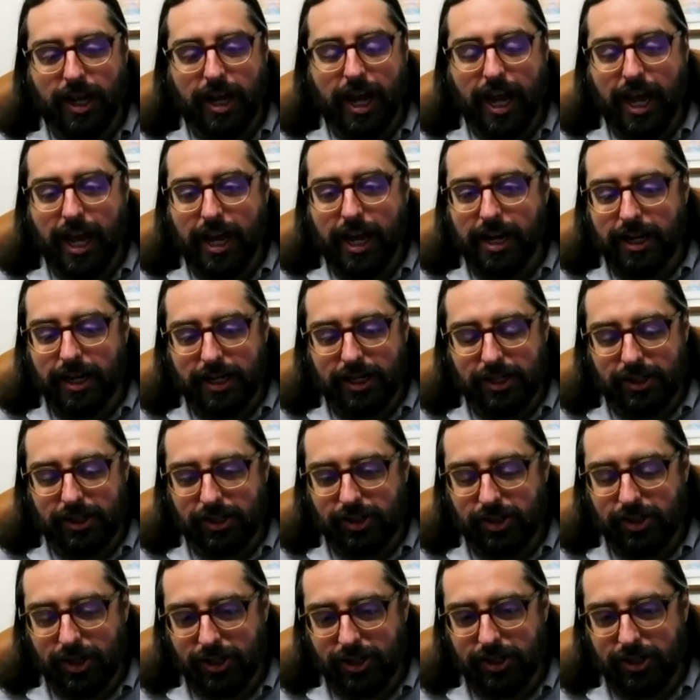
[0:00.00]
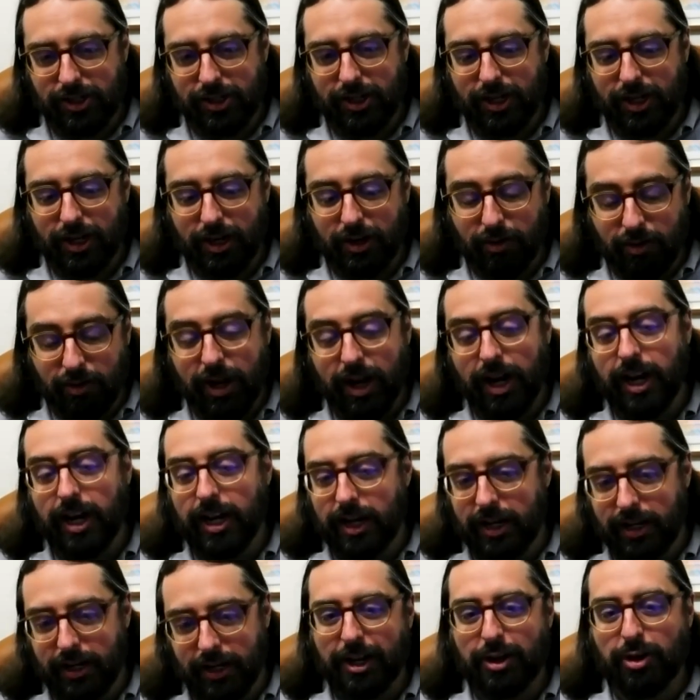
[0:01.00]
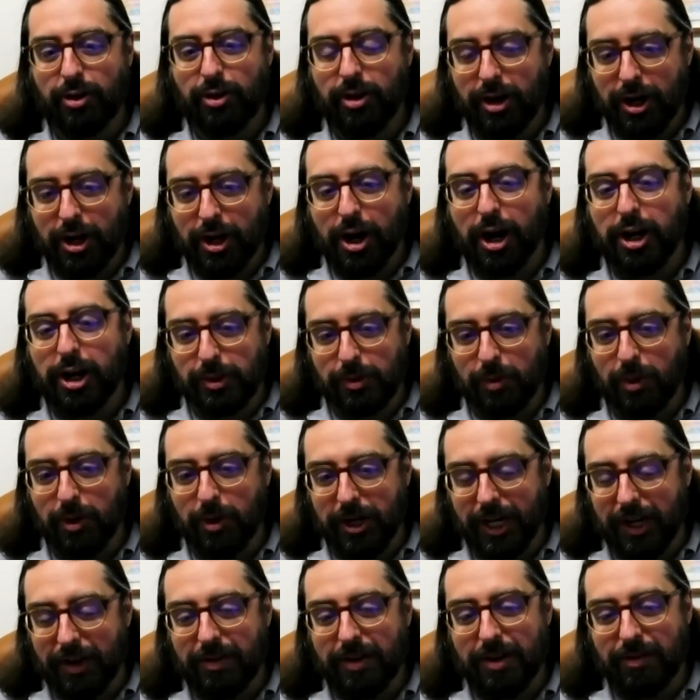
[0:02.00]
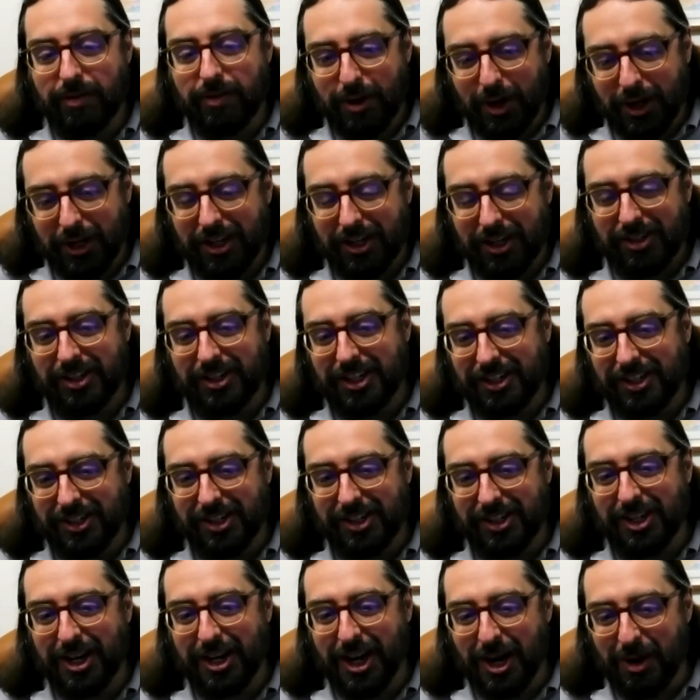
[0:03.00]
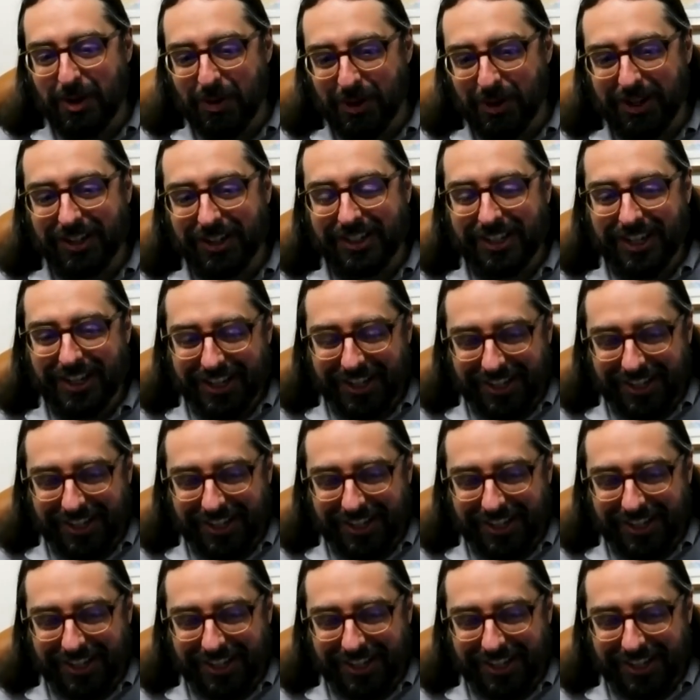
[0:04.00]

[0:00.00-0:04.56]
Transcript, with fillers: And it is just really, you're doing God's work, even if God doesn't exist in our world.